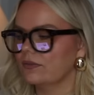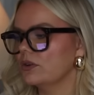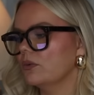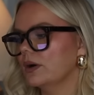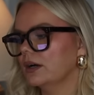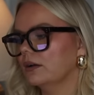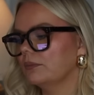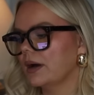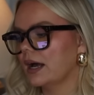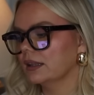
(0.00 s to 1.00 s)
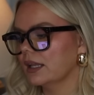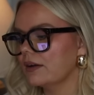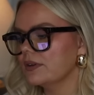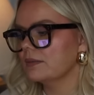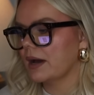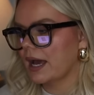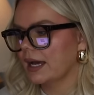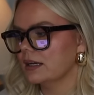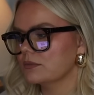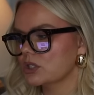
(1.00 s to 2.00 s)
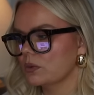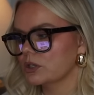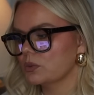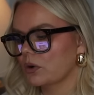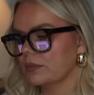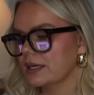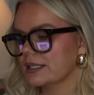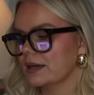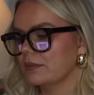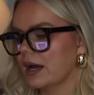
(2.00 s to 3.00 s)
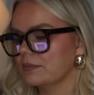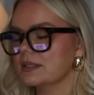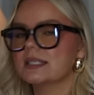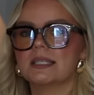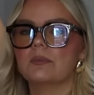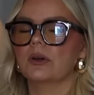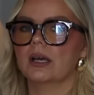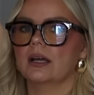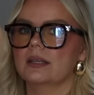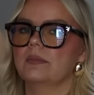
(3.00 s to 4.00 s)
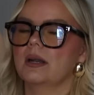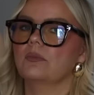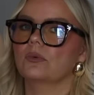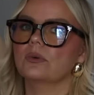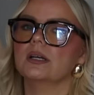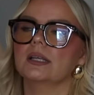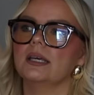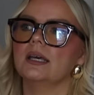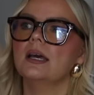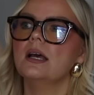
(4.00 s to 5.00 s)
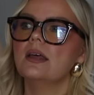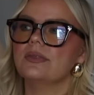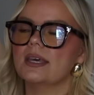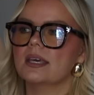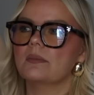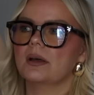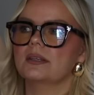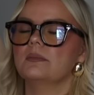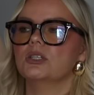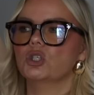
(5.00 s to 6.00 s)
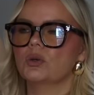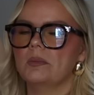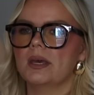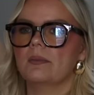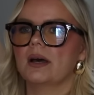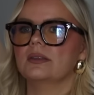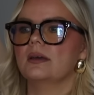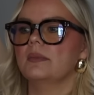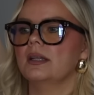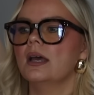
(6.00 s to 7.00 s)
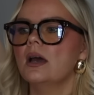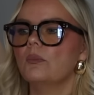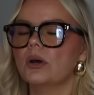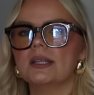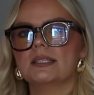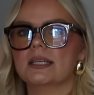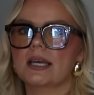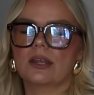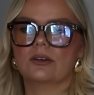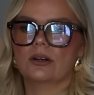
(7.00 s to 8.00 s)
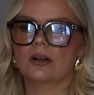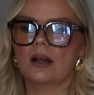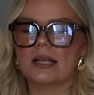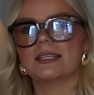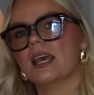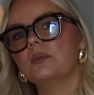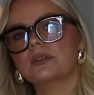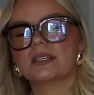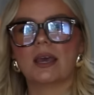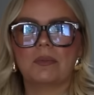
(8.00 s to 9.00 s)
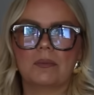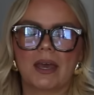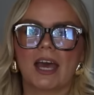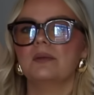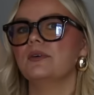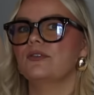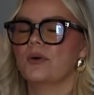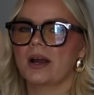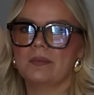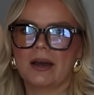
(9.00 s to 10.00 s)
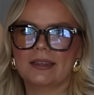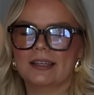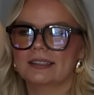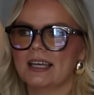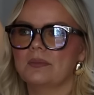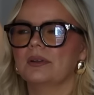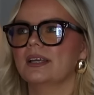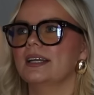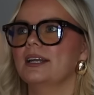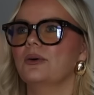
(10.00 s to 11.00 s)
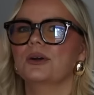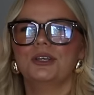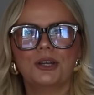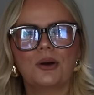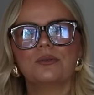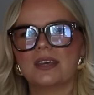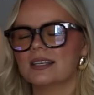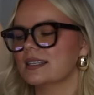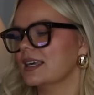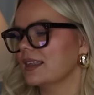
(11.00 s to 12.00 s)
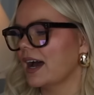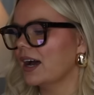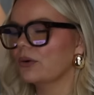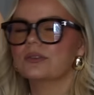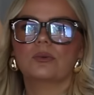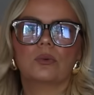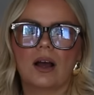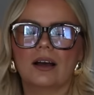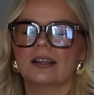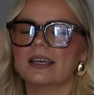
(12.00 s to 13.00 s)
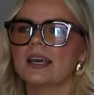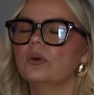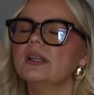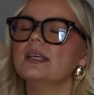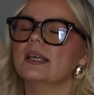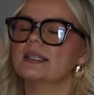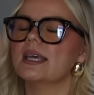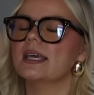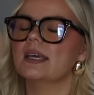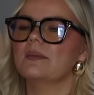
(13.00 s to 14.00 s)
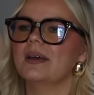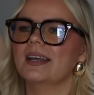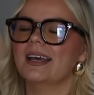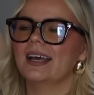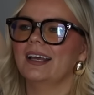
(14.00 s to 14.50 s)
if you will, but loving my items so much more because I'm, I'm simmering on them and I'm really thinking about them and dreaming about them and putting putting together a table scape in my head before I buy the table linen or, you know, things like that, or the rug, like really like taking a minute